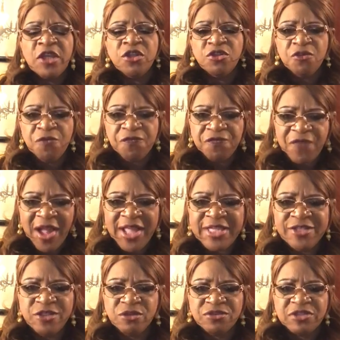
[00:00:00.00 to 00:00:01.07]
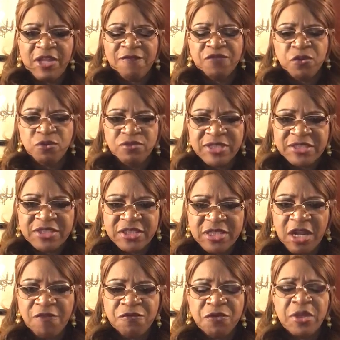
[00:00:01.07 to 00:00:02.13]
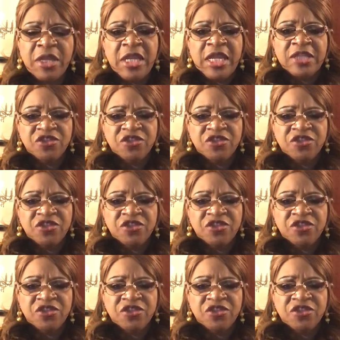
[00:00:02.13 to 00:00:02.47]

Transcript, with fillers: You find yourself through discovery.